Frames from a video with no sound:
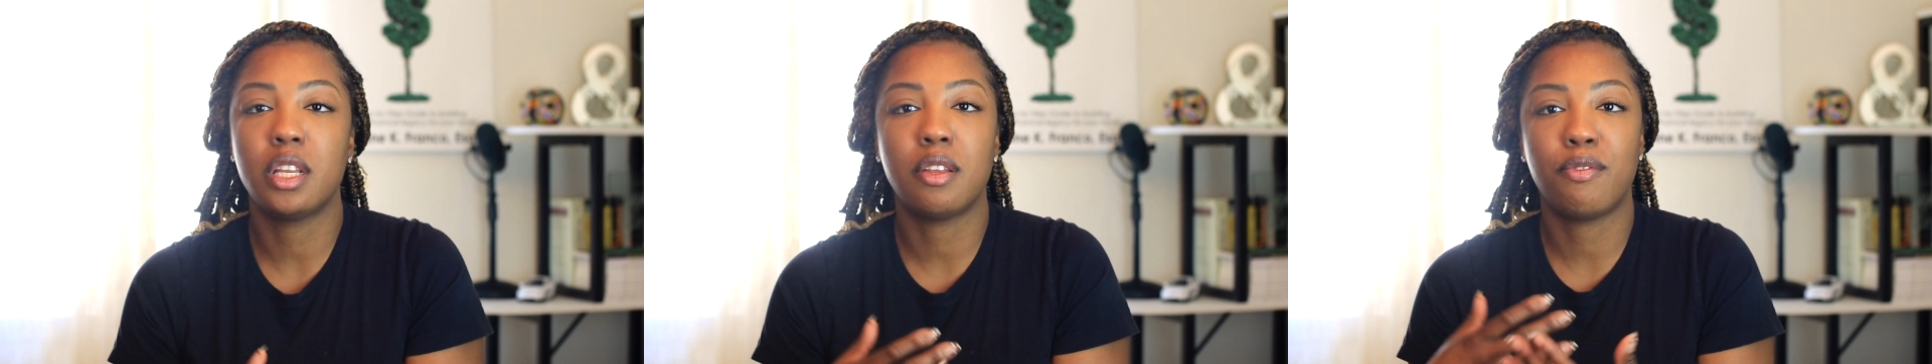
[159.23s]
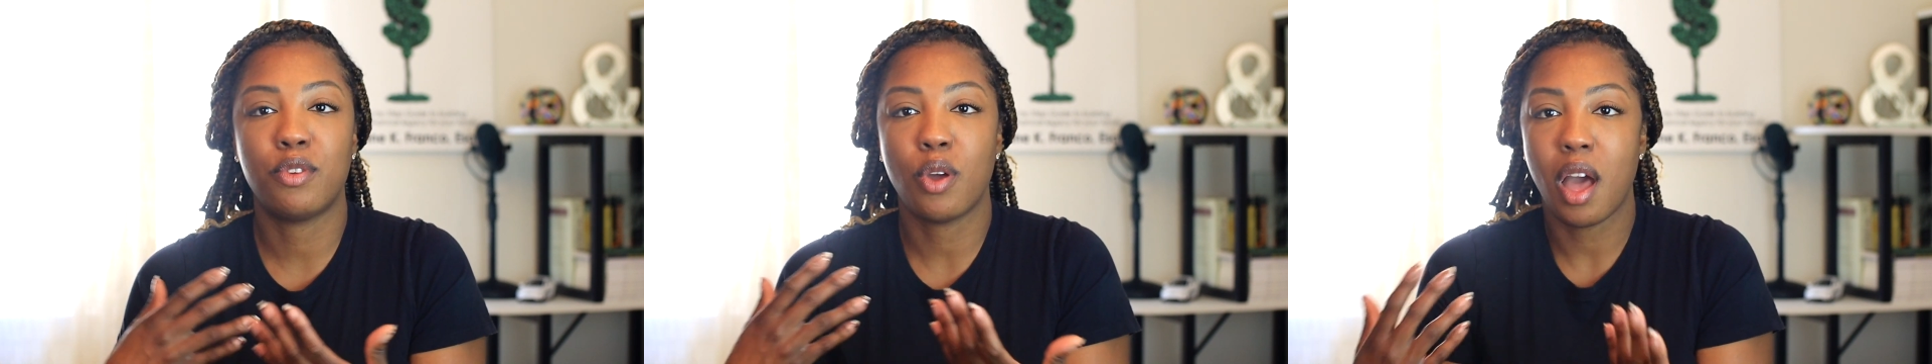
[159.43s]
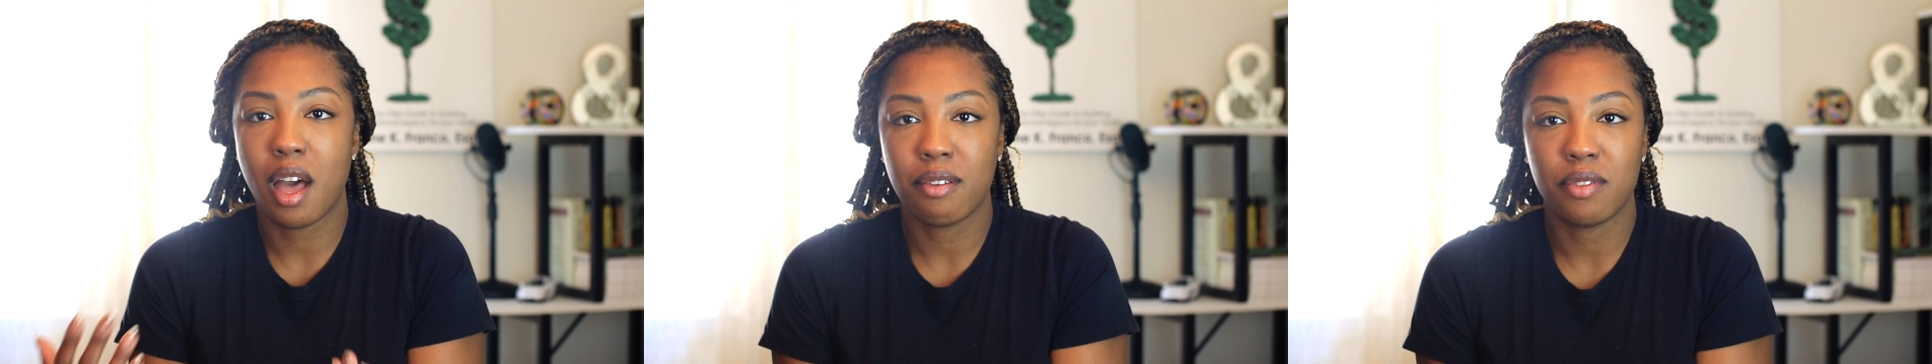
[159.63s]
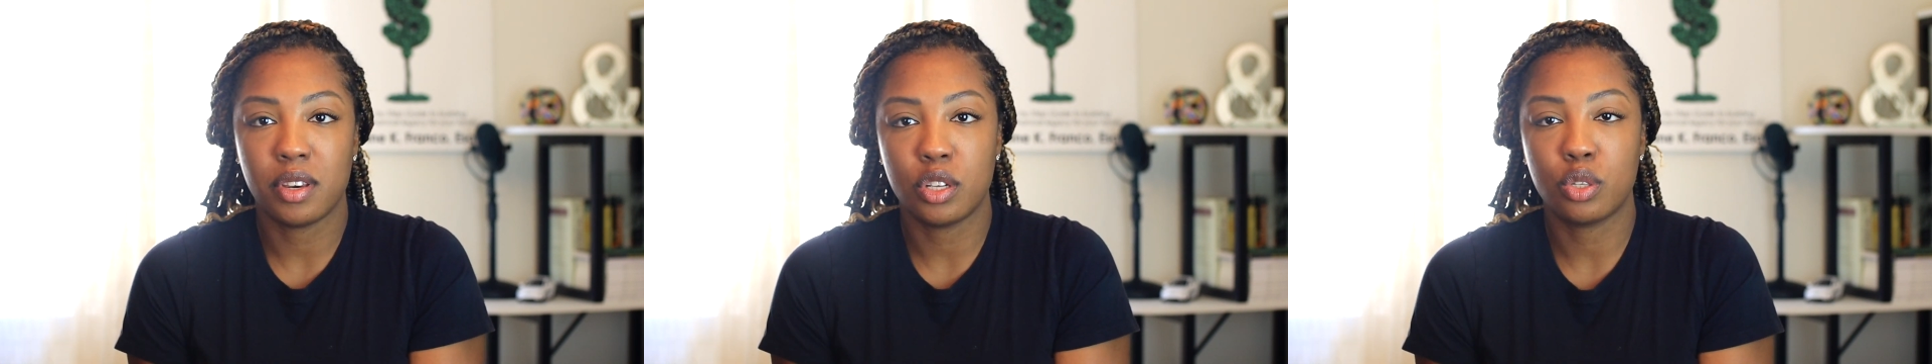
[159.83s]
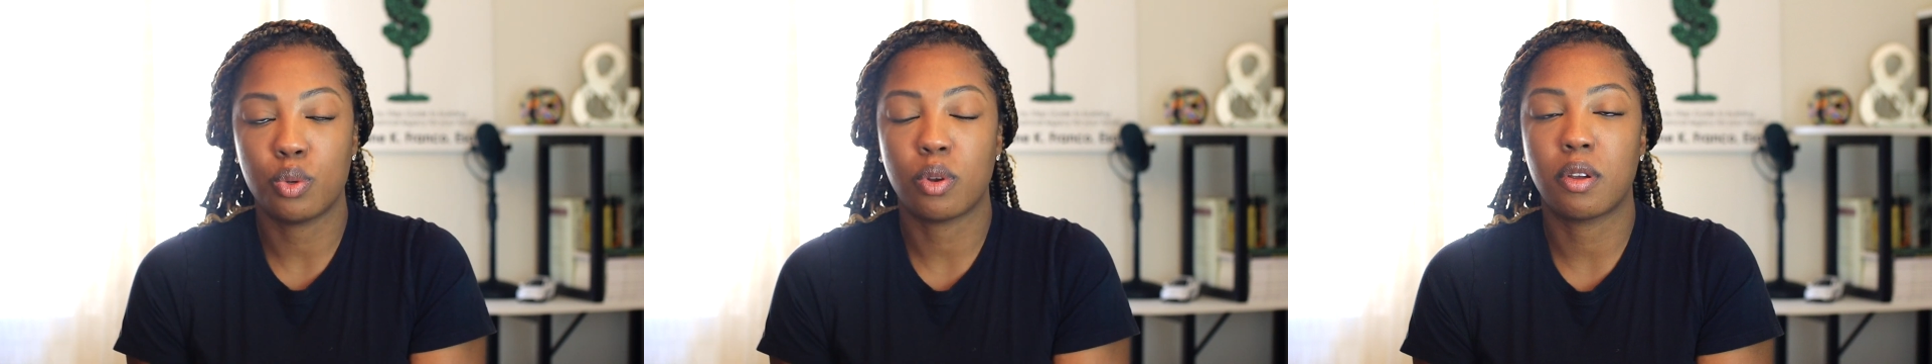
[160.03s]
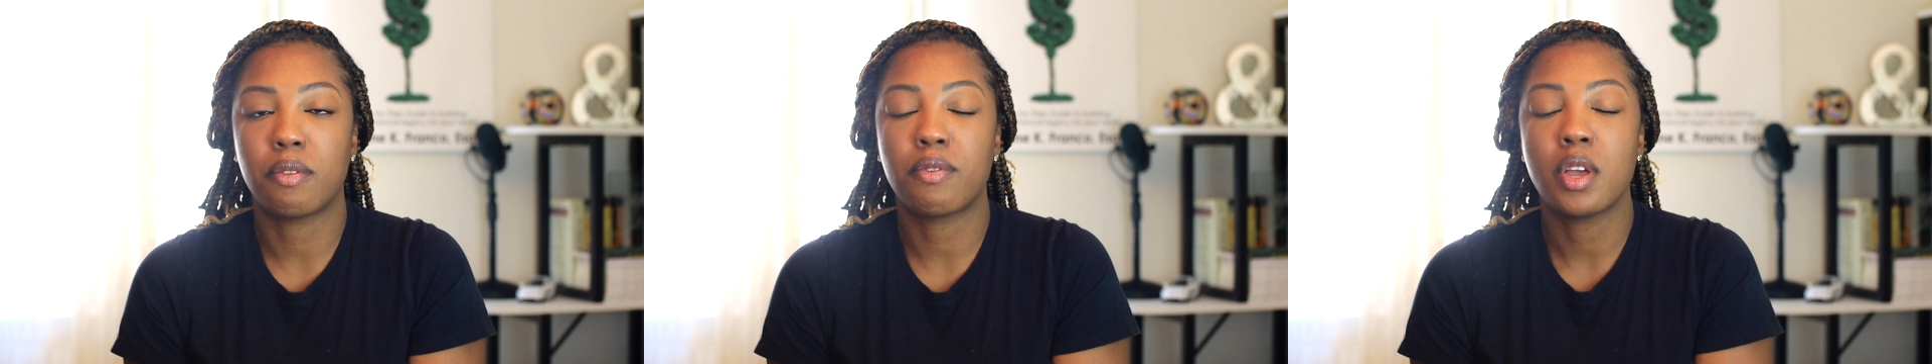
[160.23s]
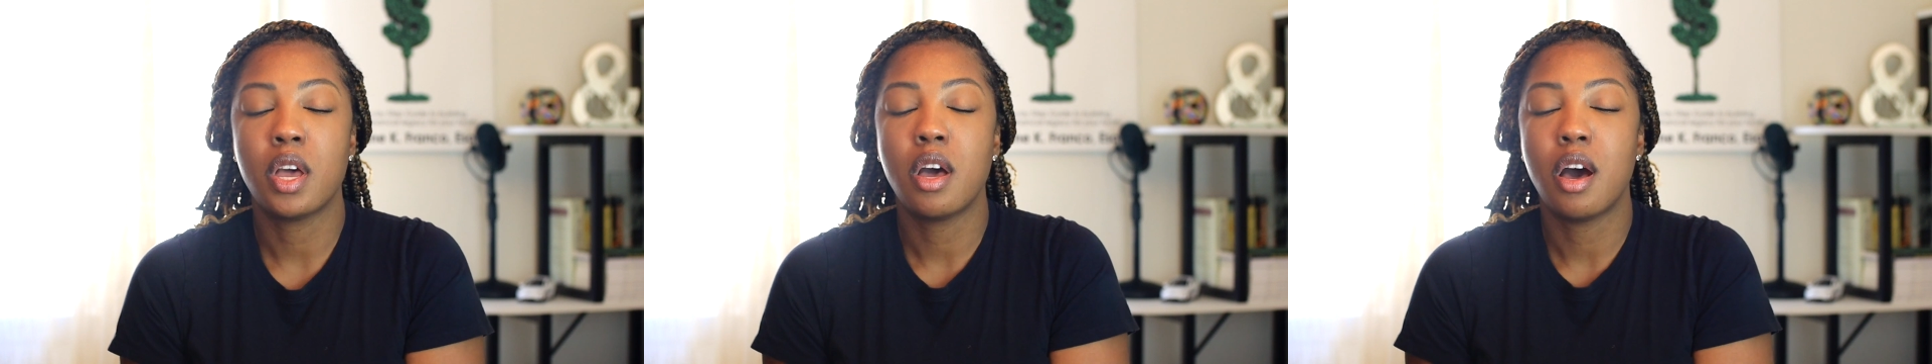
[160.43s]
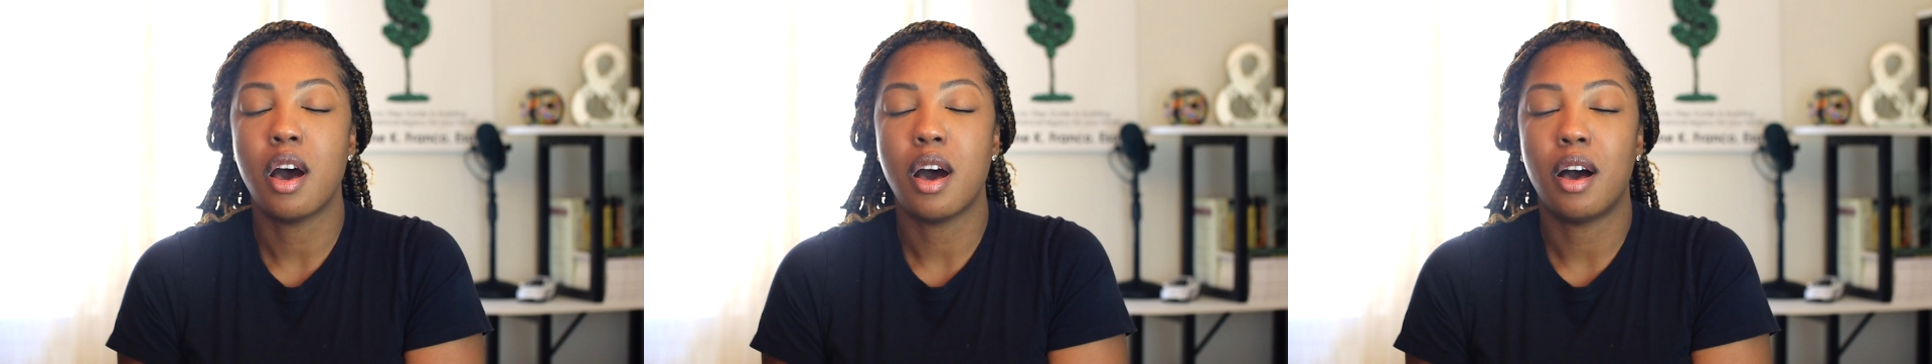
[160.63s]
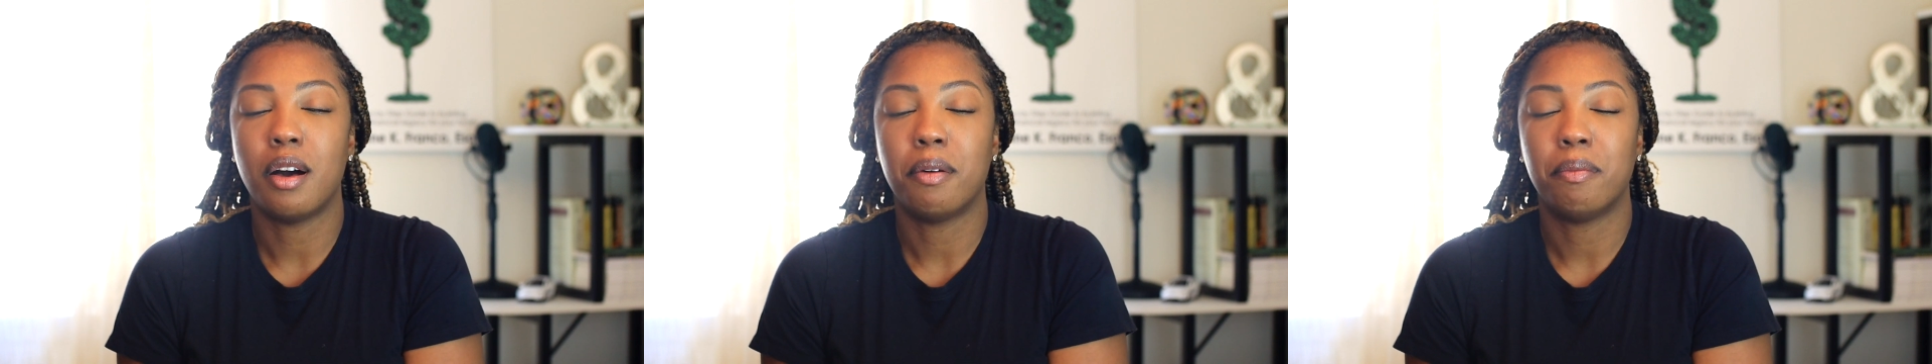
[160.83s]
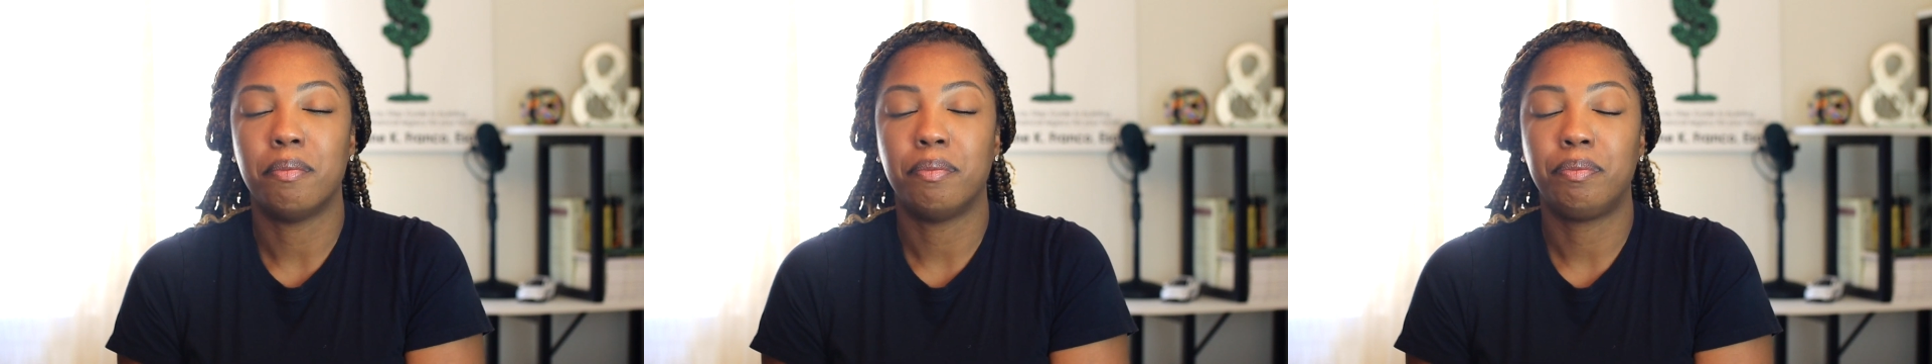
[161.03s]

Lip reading: And if you have any sort of